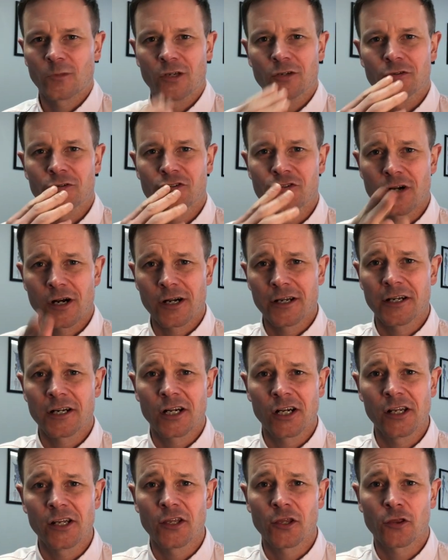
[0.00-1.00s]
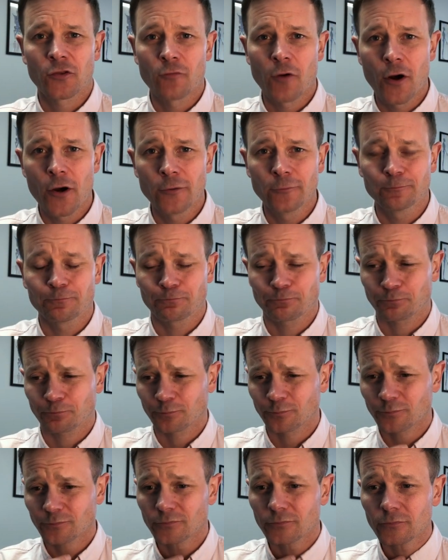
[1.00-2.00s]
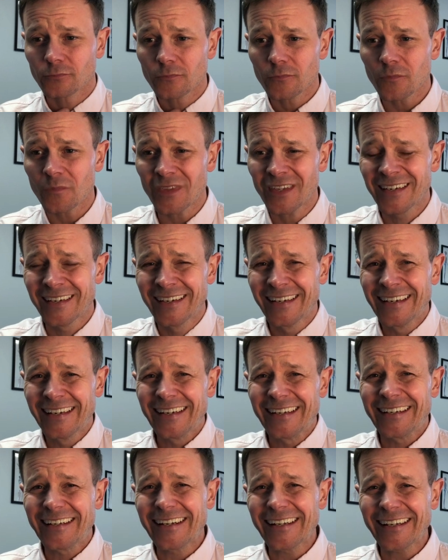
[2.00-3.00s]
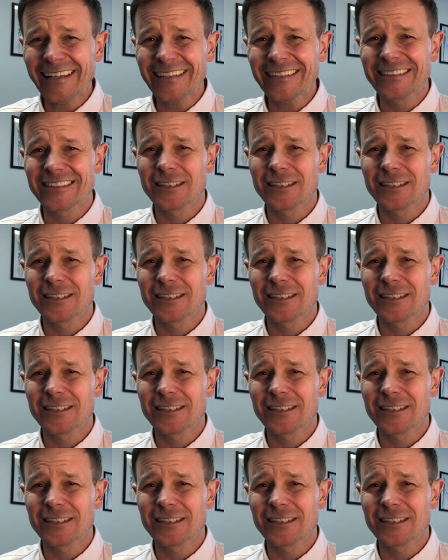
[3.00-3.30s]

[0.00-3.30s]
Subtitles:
Struggling to clear your throat? Need